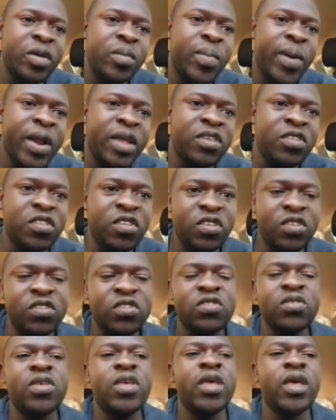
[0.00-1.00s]
big
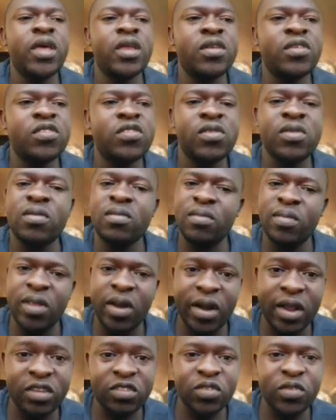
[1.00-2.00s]
branches, and
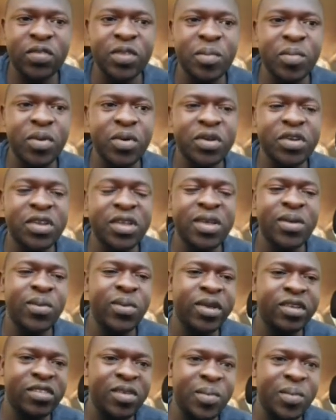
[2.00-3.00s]
the rest of the
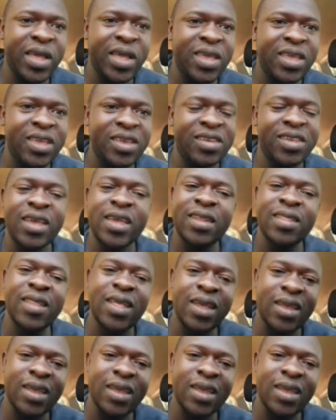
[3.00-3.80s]
body supplying it,